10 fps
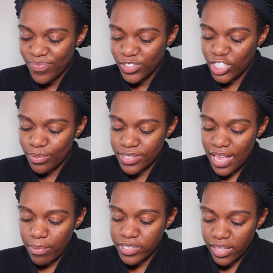
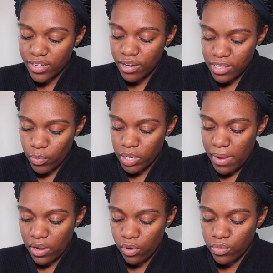I was telling her that one of
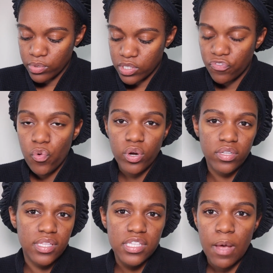my goals
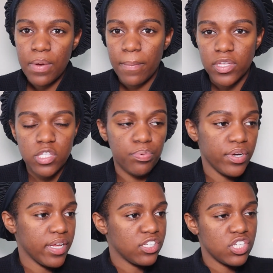for this upcoming
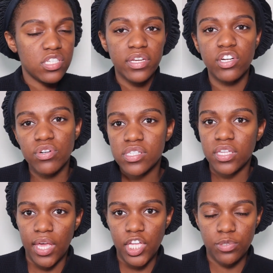spring is just to increase
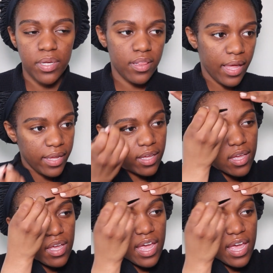engagement, like